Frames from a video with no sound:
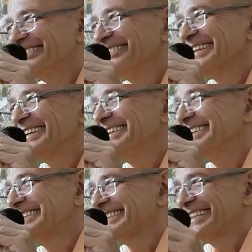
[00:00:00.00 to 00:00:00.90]

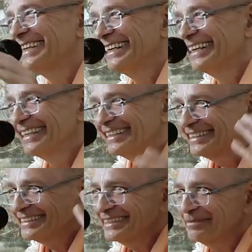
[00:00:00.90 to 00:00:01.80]
because
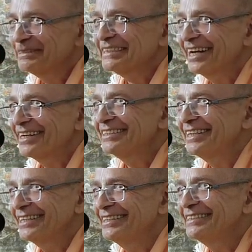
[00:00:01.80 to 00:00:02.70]
the samskara,
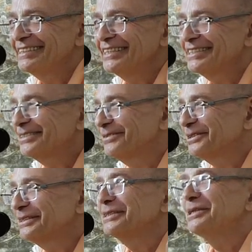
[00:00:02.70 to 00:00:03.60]
the realization,
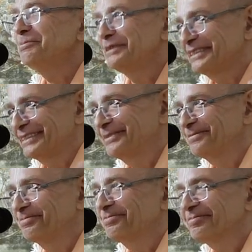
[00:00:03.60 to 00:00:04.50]
was the deepest.
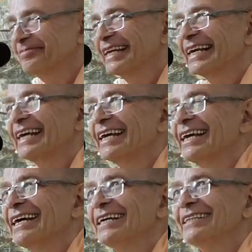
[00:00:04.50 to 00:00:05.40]

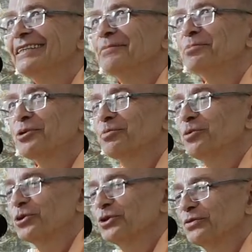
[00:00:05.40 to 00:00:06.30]
The
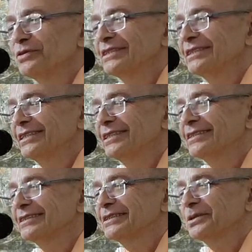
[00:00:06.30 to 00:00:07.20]
purport of this
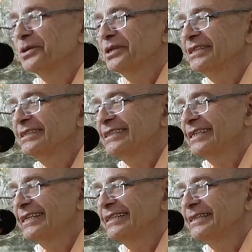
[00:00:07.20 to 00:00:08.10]
little story is
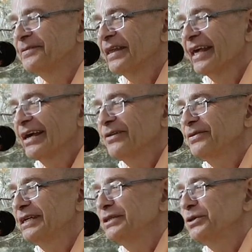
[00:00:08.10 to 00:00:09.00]
that
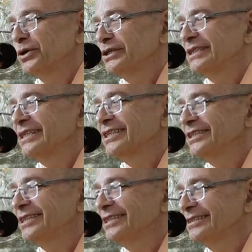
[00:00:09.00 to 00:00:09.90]
when you are in a
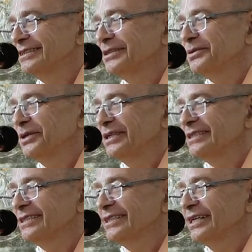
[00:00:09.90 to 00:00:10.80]
critical
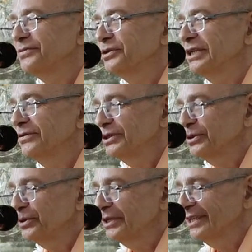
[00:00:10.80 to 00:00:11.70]
situation, that whatever
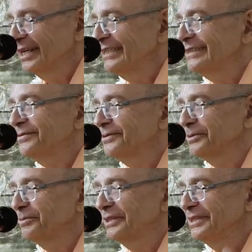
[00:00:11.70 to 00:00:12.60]
you realized
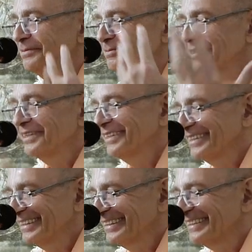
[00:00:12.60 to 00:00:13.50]
will be
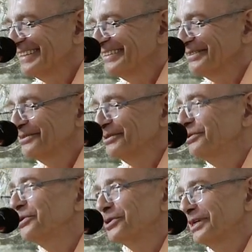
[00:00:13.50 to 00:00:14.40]
uh, will
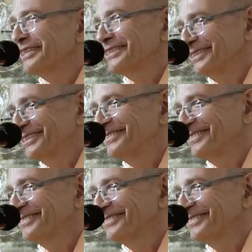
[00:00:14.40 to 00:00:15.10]
be your action.